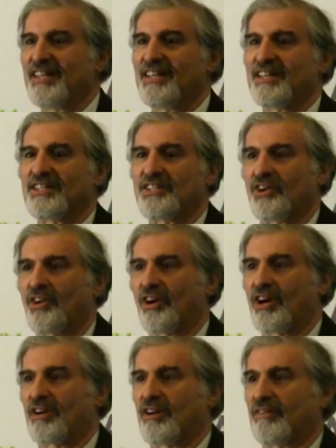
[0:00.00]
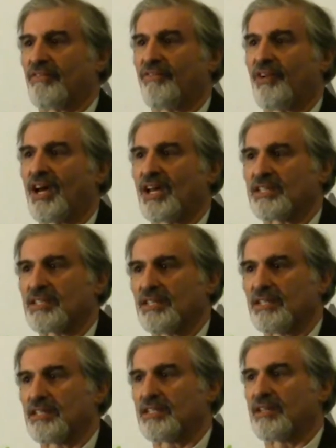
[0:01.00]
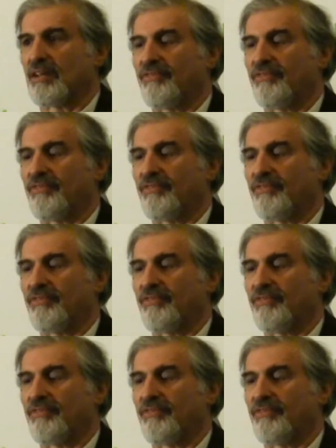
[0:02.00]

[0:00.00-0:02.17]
These are fossils